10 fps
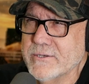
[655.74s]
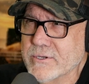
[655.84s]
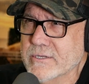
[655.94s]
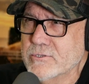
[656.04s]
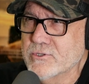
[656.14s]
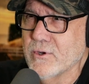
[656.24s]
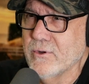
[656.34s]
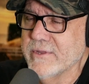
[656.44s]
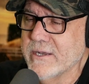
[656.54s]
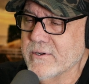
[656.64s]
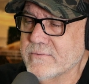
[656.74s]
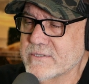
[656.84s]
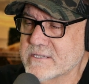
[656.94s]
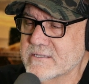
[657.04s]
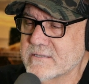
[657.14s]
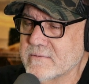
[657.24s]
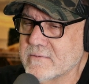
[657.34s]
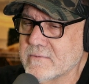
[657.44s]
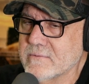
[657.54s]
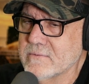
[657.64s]
your control that are just
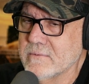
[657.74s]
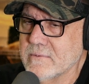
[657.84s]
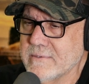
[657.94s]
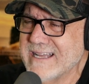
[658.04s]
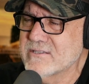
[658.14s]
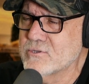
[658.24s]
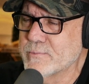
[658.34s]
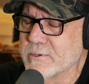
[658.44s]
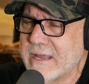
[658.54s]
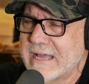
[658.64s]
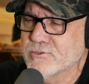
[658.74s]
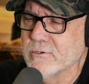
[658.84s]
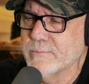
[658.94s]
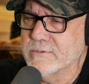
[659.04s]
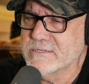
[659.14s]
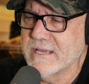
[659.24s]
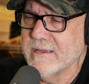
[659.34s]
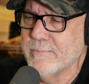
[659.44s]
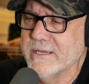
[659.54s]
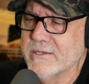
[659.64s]
not supernatural per se,
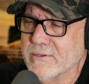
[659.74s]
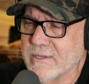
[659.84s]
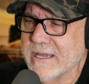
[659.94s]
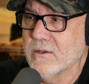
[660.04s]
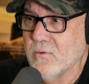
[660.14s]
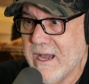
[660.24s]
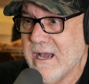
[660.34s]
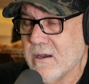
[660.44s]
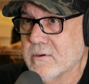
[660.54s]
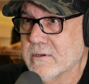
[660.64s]
but you're like, wow,